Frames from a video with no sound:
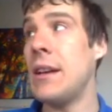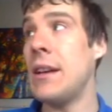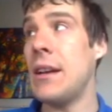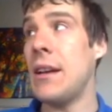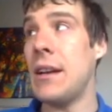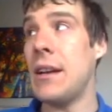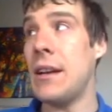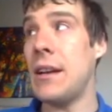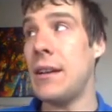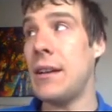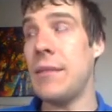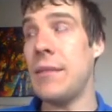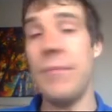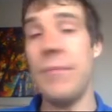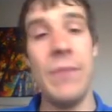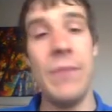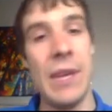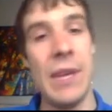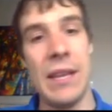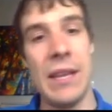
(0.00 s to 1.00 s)

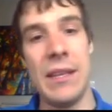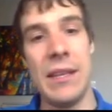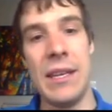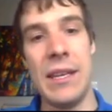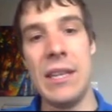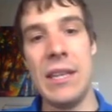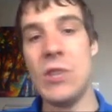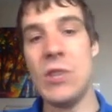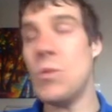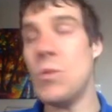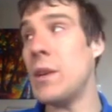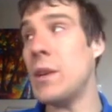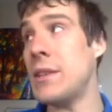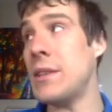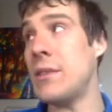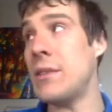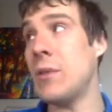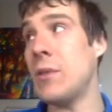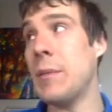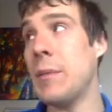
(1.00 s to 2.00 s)
and each one
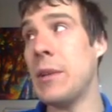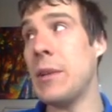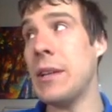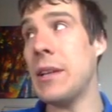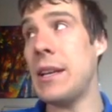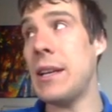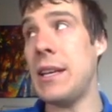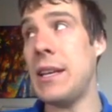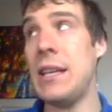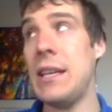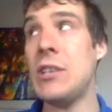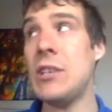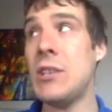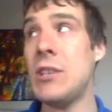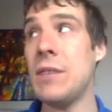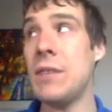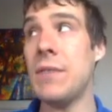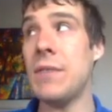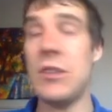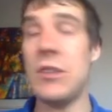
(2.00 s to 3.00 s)
is an orbital, and each
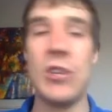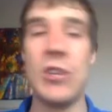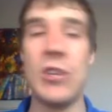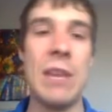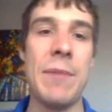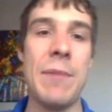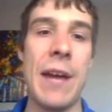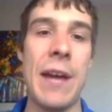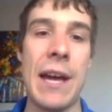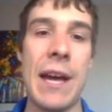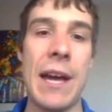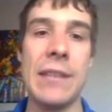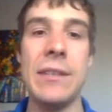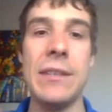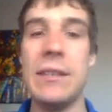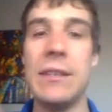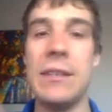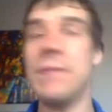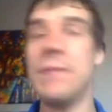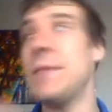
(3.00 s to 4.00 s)
different shape has
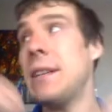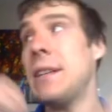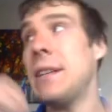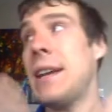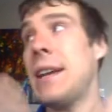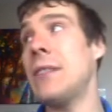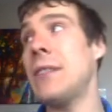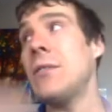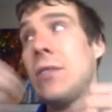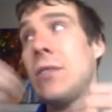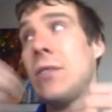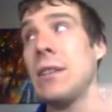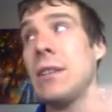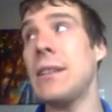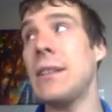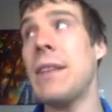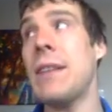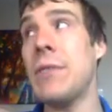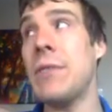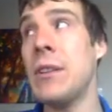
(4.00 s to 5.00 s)
a different energy
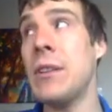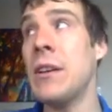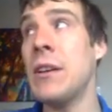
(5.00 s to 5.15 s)
level.